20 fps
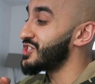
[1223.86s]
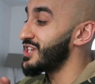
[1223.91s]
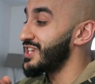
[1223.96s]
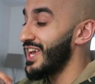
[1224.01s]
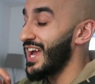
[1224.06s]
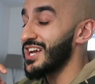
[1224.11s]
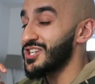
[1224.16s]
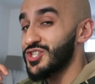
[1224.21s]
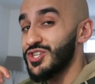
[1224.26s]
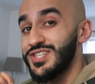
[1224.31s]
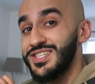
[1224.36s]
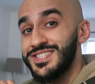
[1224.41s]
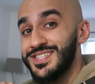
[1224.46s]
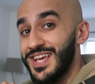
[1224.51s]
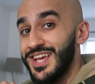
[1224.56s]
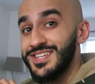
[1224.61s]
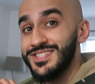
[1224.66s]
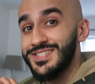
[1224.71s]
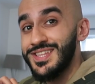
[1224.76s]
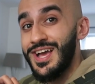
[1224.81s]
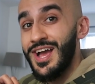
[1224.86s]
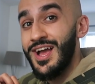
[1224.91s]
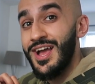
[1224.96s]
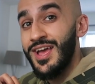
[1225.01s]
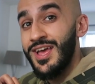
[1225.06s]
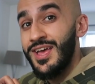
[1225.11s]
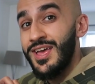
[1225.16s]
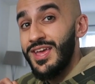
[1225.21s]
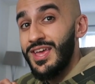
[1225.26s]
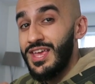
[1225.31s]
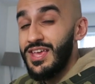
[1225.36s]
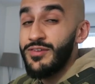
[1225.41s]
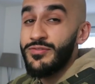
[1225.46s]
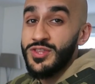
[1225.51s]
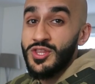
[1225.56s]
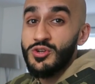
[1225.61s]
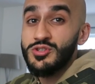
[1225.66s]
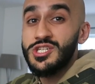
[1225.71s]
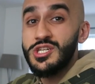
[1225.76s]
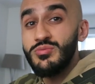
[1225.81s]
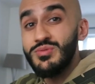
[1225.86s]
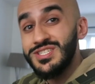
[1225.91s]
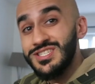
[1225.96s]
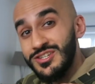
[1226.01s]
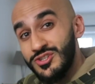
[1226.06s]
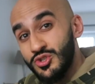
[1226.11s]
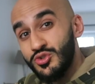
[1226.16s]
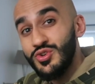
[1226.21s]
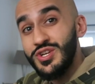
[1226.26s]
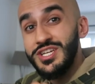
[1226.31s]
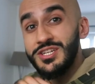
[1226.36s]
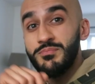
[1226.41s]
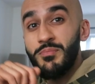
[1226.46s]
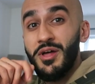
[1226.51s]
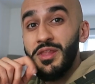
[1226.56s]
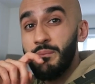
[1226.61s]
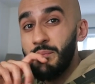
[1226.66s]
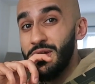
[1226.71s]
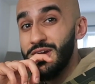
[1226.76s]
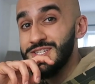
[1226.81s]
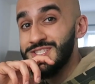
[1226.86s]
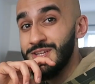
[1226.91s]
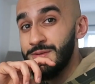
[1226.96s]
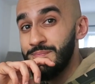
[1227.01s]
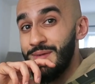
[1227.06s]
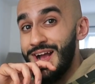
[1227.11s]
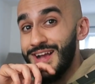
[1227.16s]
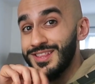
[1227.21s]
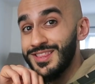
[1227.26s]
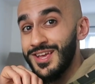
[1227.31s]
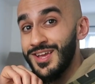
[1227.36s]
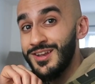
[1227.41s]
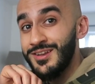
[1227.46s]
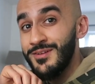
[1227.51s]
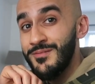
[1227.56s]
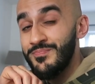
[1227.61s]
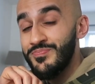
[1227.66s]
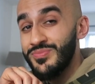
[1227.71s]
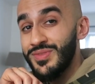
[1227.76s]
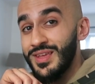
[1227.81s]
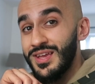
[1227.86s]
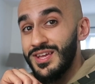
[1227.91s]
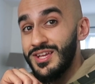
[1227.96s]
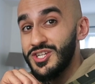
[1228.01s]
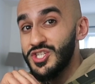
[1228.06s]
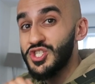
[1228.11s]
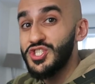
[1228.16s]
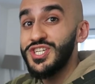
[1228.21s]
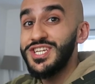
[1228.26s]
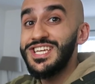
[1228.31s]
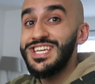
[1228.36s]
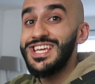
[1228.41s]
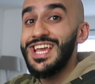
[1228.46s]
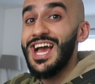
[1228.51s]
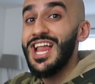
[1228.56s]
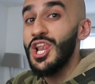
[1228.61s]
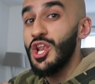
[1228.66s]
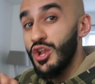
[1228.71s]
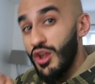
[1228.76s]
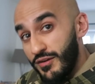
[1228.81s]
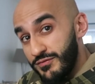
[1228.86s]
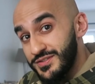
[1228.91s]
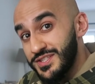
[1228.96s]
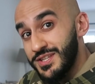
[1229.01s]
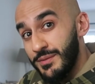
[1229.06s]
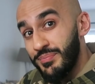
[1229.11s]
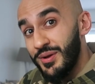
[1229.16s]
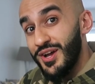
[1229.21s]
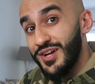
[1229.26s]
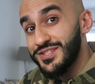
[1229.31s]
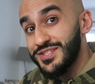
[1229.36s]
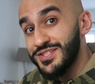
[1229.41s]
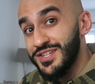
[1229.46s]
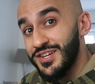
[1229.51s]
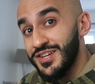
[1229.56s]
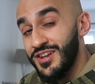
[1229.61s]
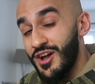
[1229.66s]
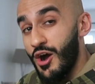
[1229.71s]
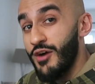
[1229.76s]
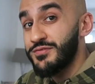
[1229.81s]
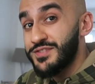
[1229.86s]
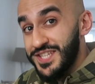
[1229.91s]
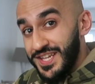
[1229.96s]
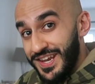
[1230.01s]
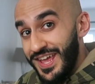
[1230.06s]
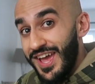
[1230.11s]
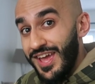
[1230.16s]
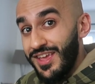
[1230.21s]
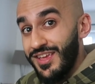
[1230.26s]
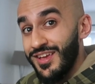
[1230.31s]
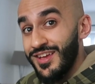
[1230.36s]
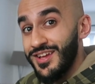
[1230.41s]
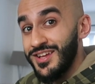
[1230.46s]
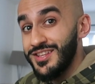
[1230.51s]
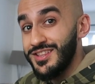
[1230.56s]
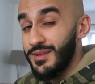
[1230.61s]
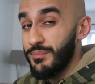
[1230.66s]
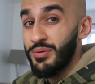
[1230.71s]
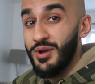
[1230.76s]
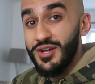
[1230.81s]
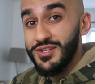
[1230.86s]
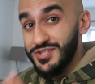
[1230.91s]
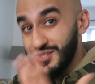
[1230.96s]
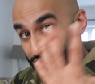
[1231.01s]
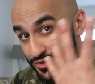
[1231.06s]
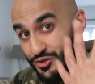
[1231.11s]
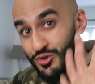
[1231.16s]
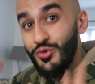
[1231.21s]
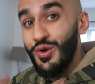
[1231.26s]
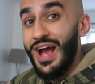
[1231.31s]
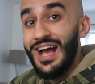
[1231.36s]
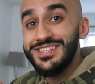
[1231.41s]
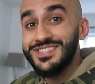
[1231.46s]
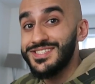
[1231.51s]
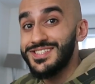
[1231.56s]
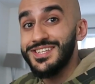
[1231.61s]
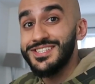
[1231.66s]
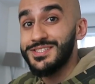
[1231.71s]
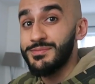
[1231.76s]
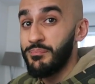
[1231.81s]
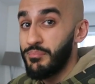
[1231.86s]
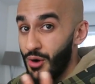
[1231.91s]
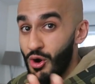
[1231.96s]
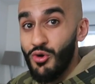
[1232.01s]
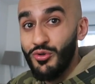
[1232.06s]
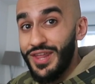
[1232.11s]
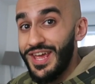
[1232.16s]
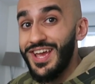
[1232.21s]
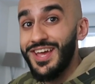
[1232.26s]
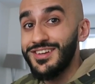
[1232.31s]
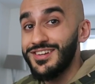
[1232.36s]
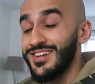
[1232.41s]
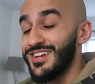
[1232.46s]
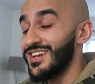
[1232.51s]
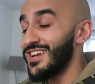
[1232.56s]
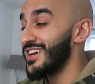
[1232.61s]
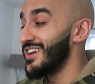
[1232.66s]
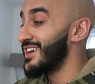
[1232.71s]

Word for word: She actually says that even though she was intrigued by the person back then, she loves the person of today, the person who has this bald head.